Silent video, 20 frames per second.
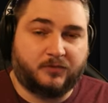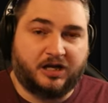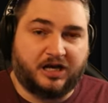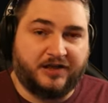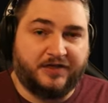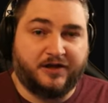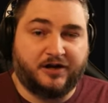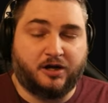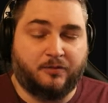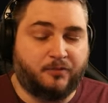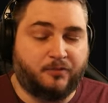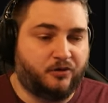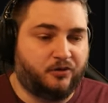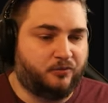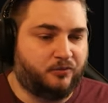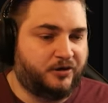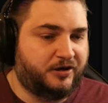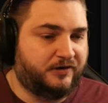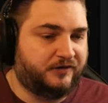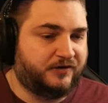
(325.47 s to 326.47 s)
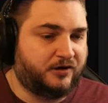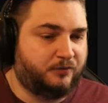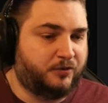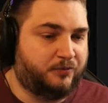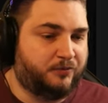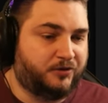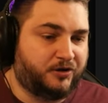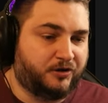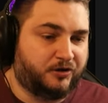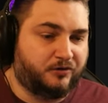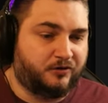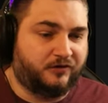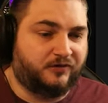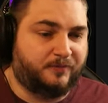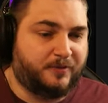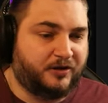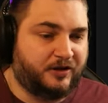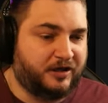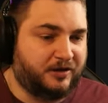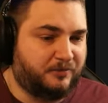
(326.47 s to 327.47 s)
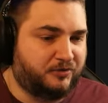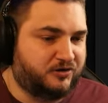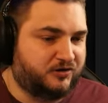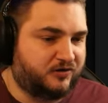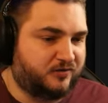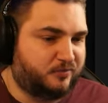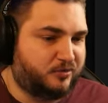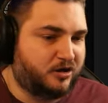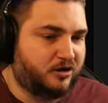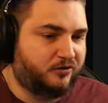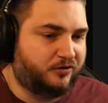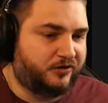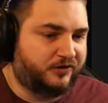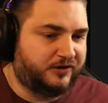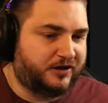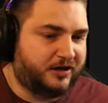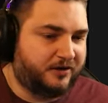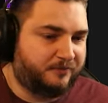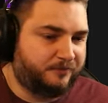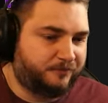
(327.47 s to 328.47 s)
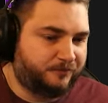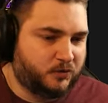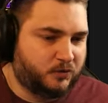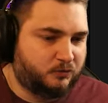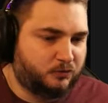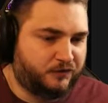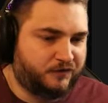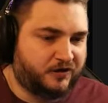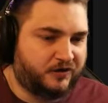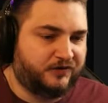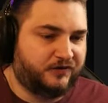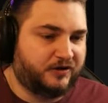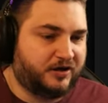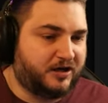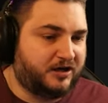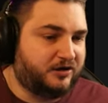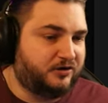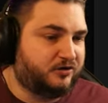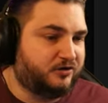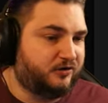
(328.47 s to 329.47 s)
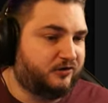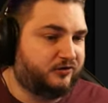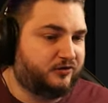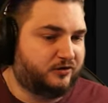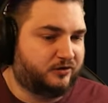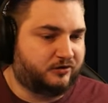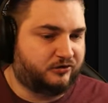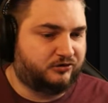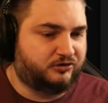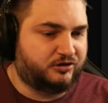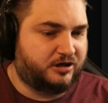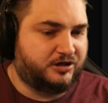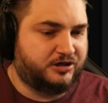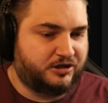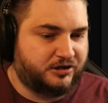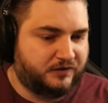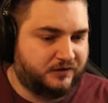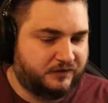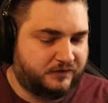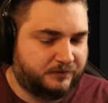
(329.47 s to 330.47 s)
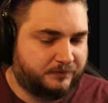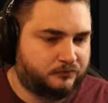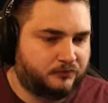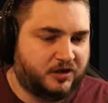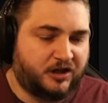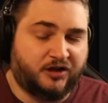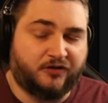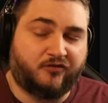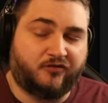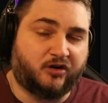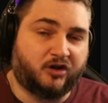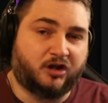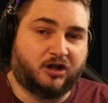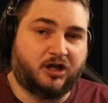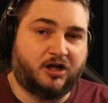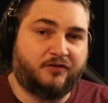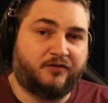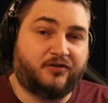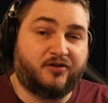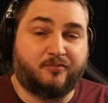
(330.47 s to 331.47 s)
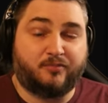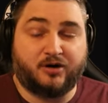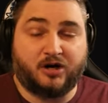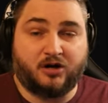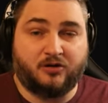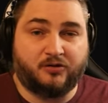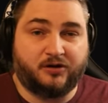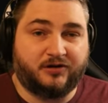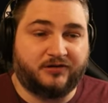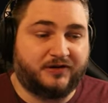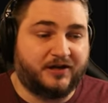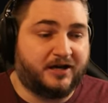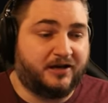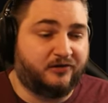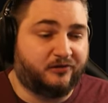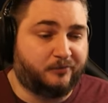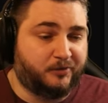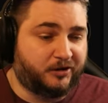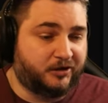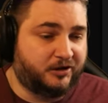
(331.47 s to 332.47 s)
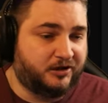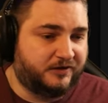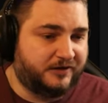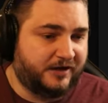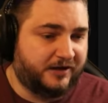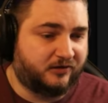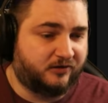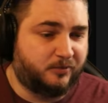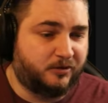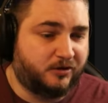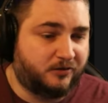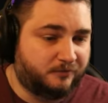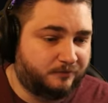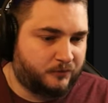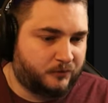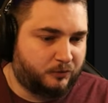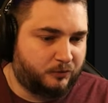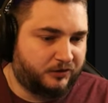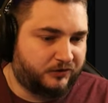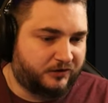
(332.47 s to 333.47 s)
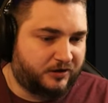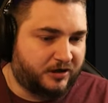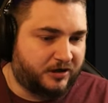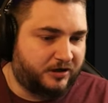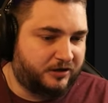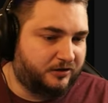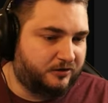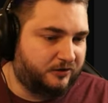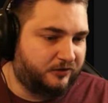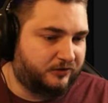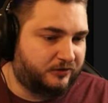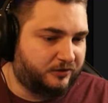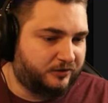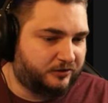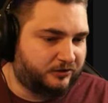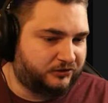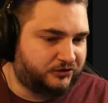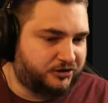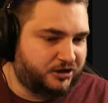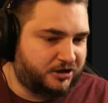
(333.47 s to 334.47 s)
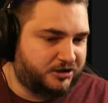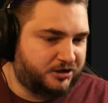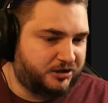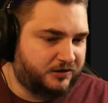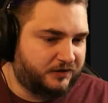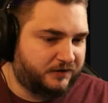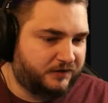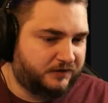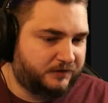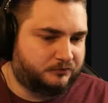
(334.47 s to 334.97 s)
and then on both rings, I went with increased spell damage as the priority stat. We've also got increased critical strike chance, and then for the gloves, the priority stat is melee attack speed. We also got increased critical strike chance,